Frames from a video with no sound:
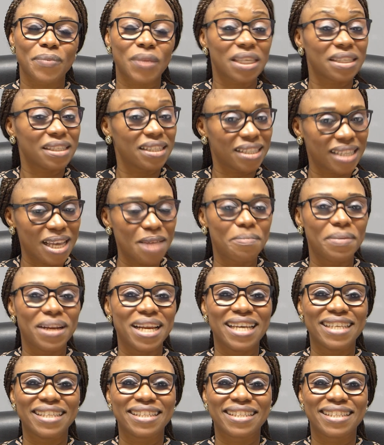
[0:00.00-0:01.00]
Stay
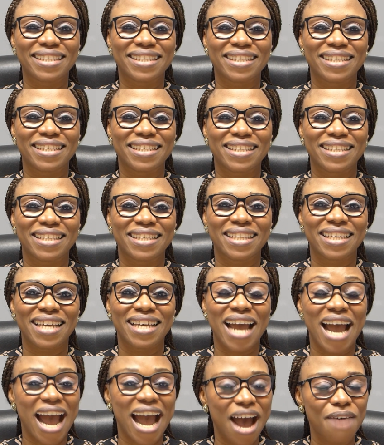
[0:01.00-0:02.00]
blessed.
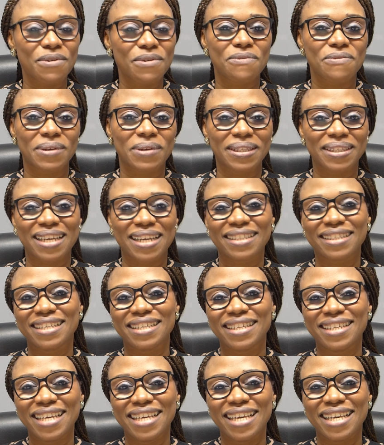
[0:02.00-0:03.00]
Have a
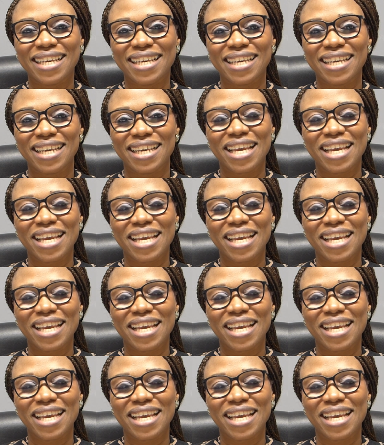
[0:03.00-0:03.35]
fantastic day.